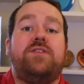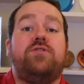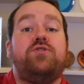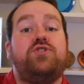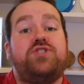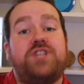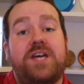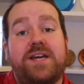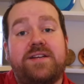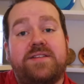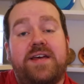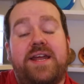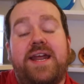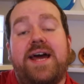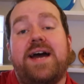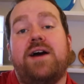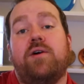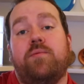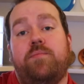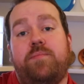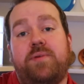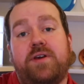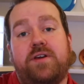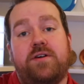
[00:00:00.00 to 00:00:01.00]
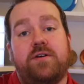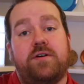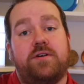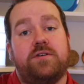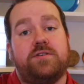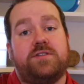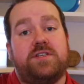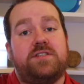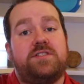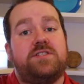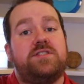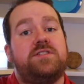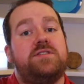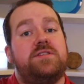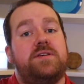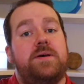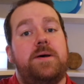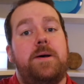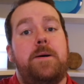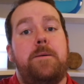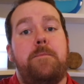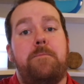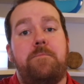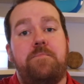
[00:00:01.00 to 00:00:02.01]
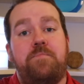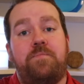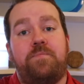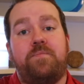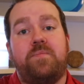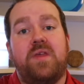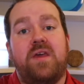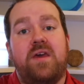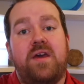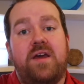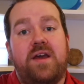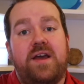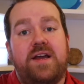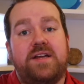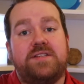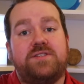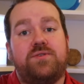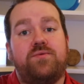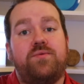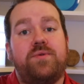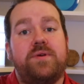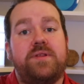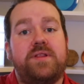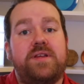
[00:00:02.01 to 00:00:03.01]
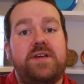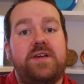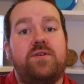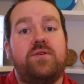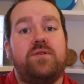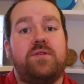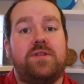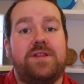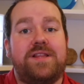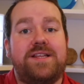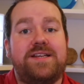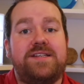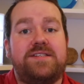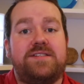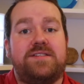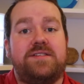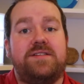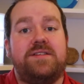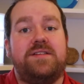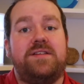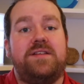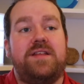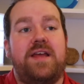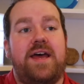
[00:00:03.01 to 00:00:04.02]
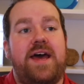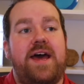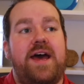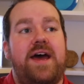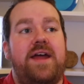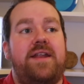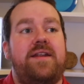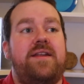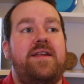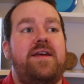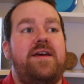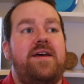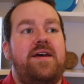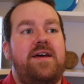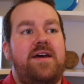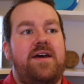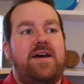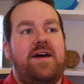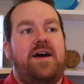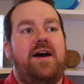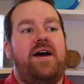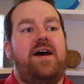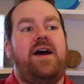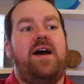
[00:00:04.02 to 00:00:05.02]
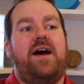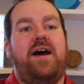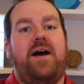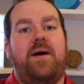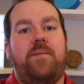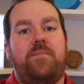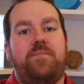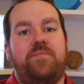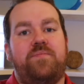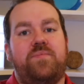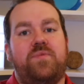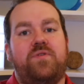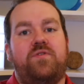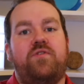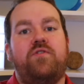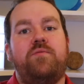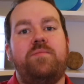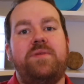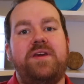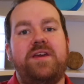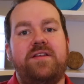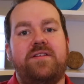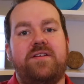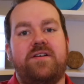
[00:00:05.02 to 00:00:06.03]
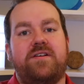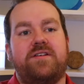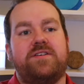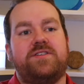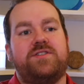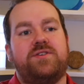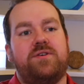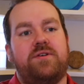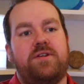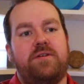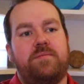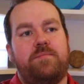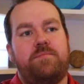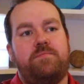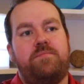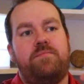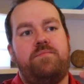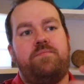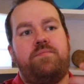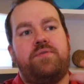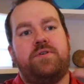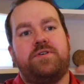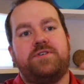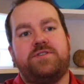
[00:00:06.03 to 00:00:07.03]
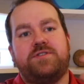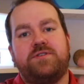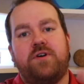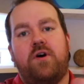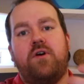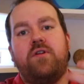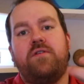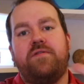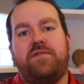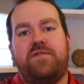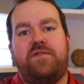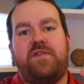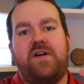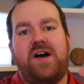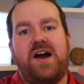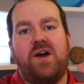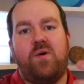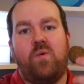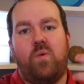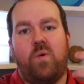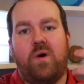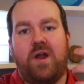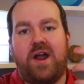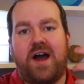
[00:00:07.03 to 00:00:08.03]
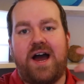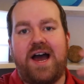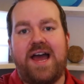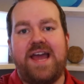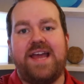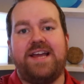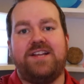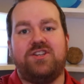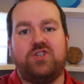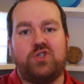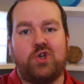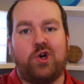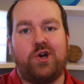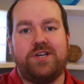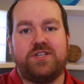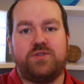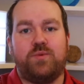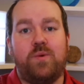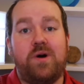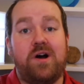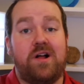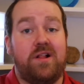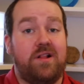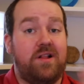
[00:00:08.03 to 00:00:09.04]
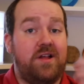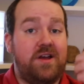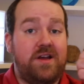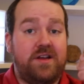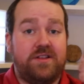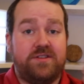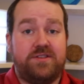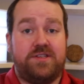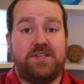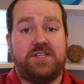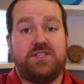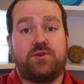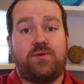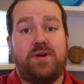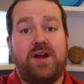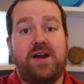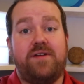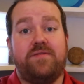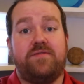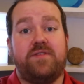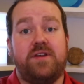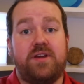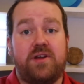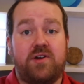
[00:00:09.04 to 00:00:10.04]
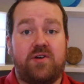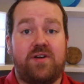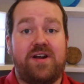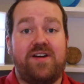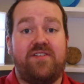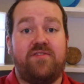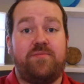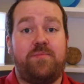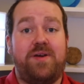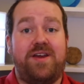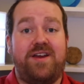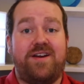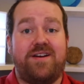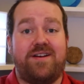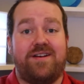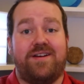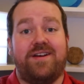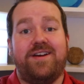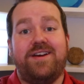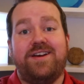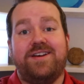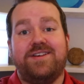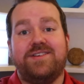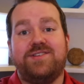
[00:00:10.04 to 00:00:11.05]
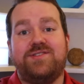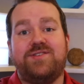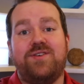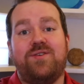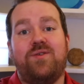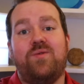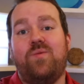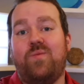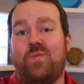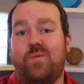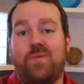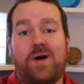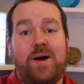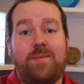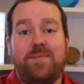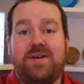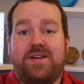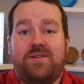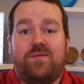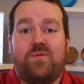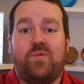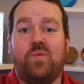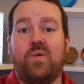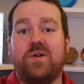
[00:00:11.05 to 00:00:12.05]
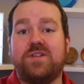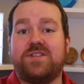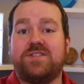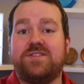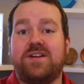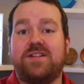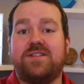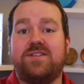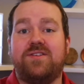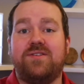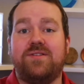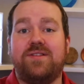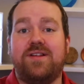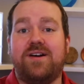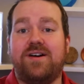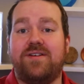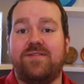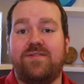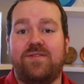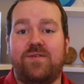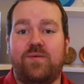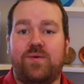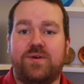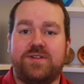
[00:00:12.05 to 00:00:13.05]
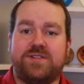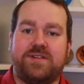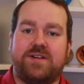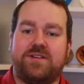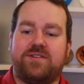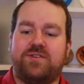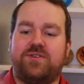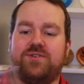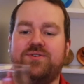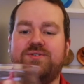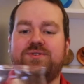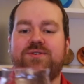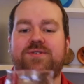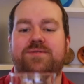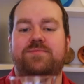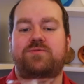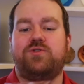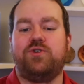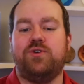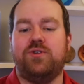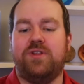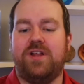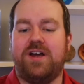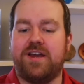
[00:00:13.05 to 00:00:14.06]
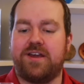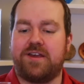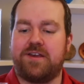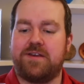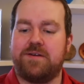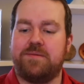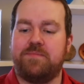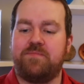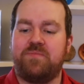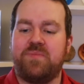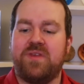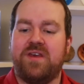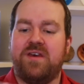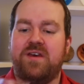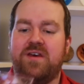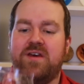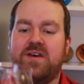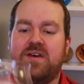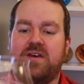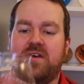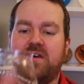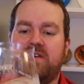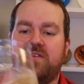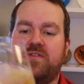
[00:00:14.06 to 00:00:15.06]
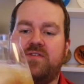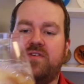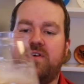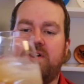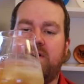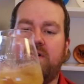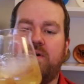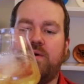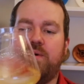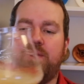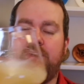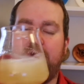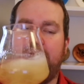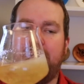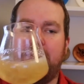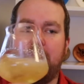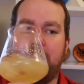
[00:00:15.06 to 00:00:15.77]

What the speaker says: check that out, because it's a really good listen, and to me they're sort of personify what I enjoy as well, Discraft and craft beer. So I mean, what's not to love, what's not to like? So